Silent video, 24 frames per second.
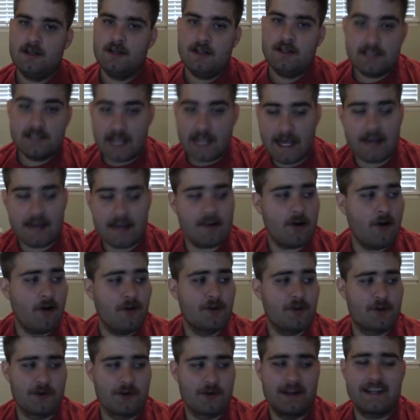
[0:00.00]
Dead
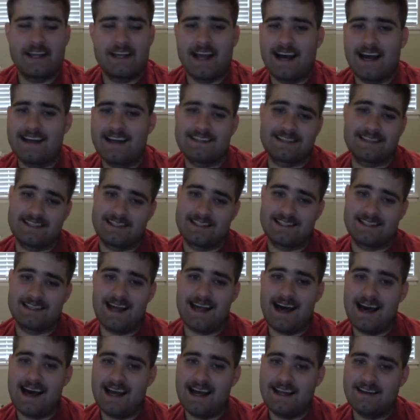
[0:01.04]
old Greek guys
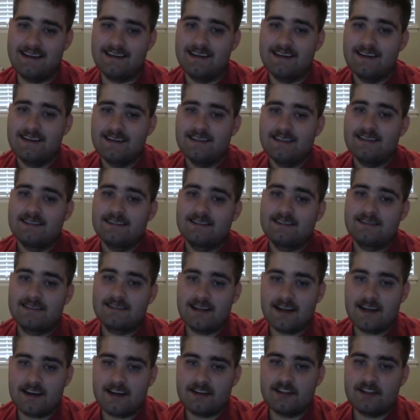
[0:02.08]
aside,
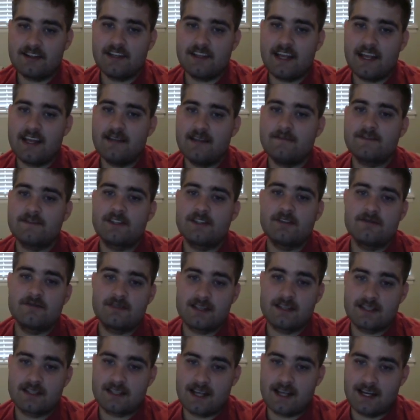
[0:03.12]
deduction games use
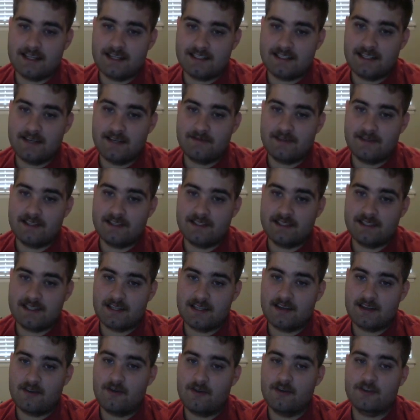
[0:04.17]
this concept as the
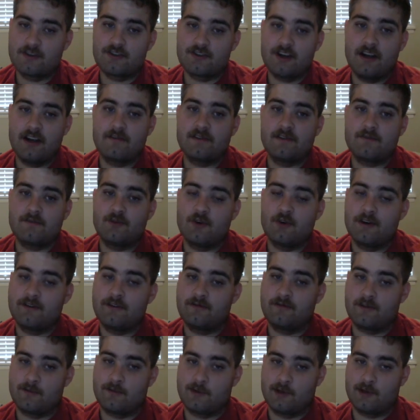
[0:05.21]
core driving point
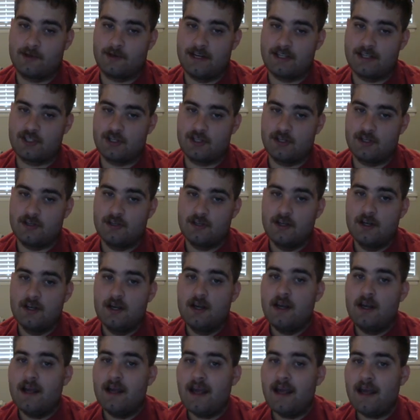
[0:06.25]
for progression.
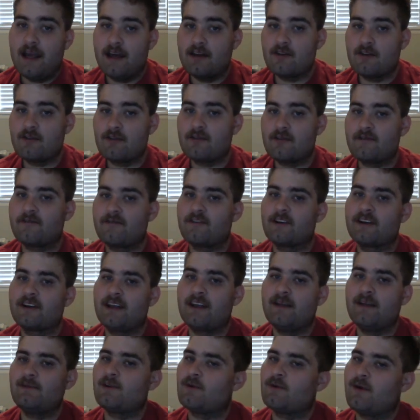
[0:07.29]
In order for a
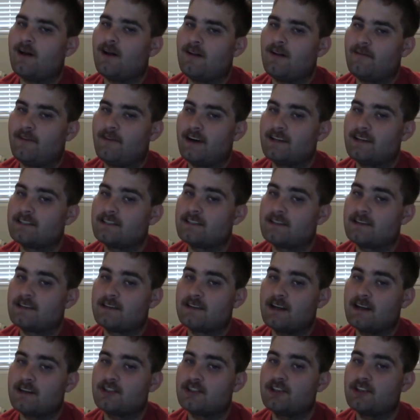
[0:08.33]
game to qualify as a
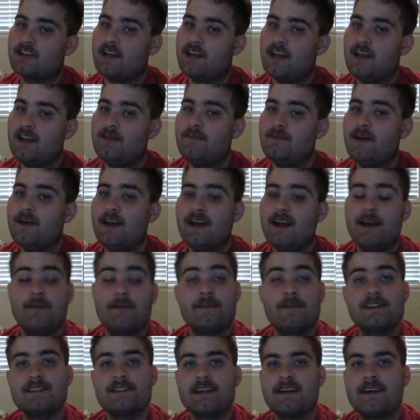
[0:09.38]
deduction game, it
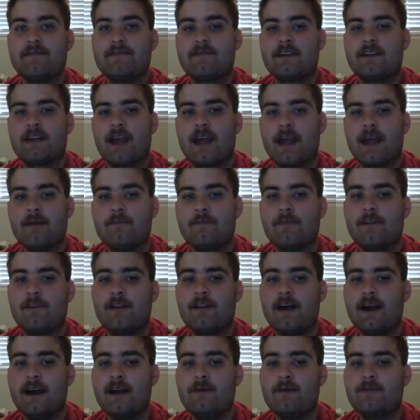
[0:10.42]
must have
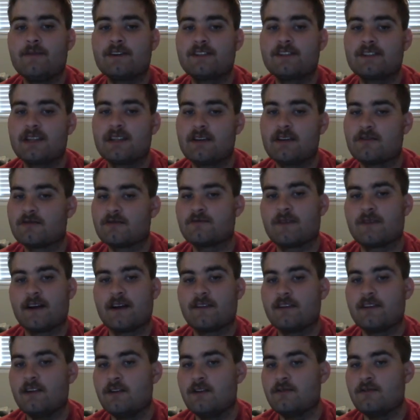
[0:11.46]
gameplay which centers around
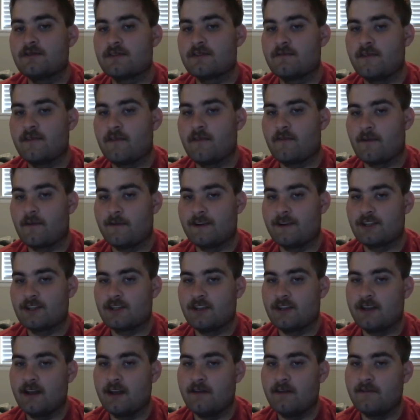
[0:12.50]
the use of
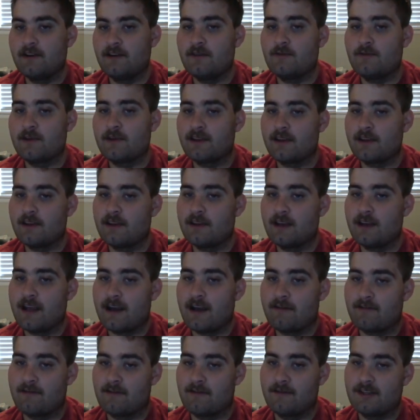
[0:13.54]
information given within the
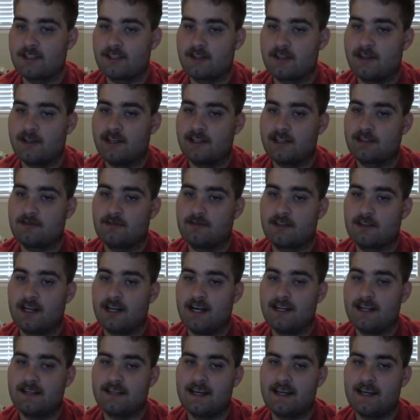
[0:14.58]
aforementioned logical
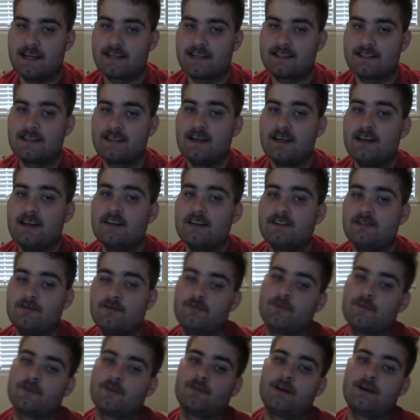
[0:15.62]
context to
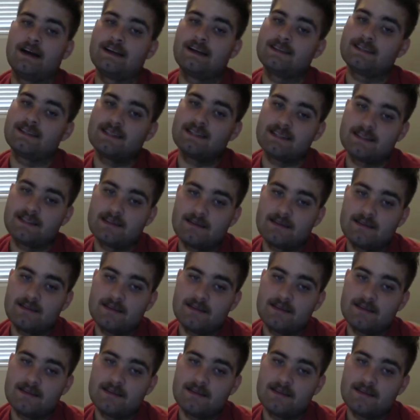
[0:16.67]
progress.